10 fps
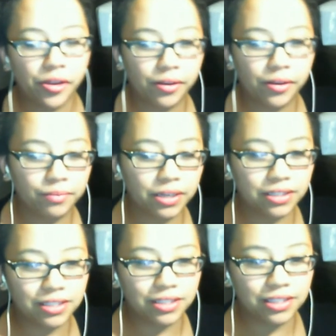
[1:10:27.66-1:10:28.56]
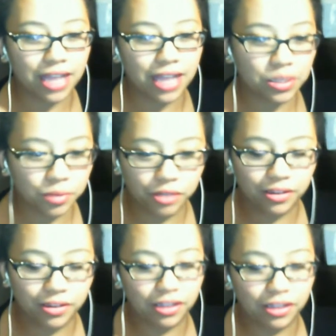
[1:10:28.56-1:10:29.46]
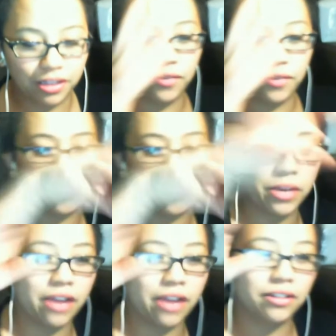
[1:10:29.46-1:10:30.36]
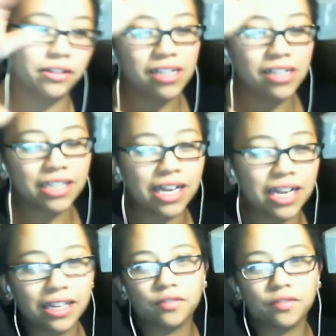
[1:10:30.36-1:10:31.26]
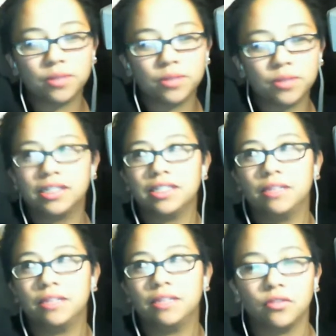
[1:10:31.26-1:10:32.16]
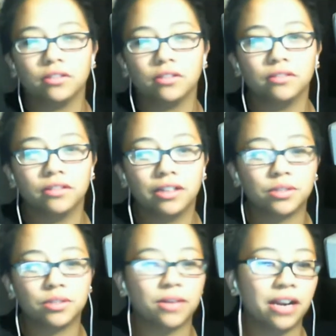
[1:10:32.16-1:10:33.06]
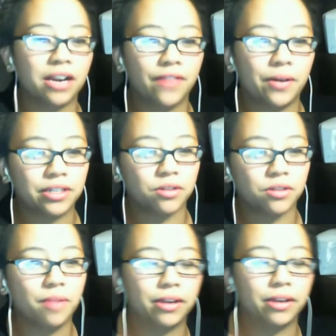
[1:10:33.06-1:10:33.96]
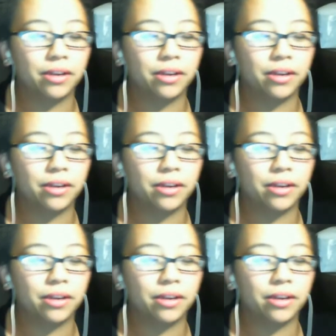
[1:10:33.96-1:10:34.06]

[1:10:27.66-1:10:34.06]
Because that's where if you follow it's kind of like the difference between DC and Marvel. That's kind of how I describe it.